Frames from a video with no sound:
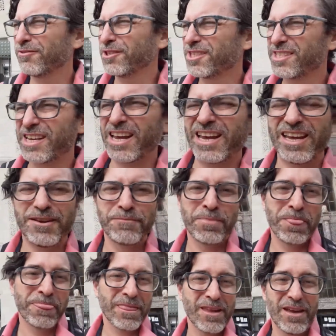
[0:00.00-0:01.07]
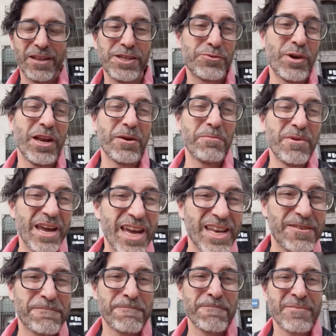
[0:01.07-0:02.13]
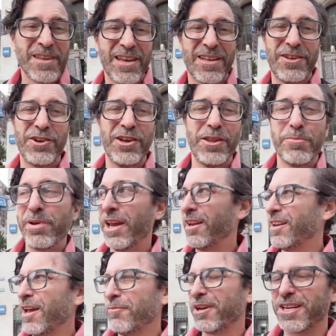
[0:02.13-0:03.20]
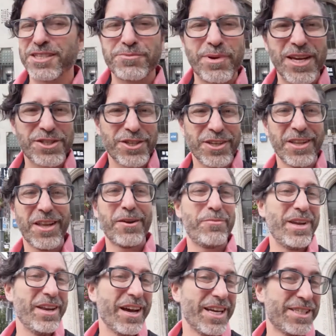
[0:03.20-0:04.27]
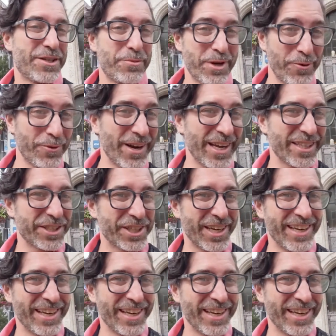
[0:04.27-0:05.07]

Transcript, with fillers: would say, at least we'd admit during the pandemic especially, that it'd be nice to be rich.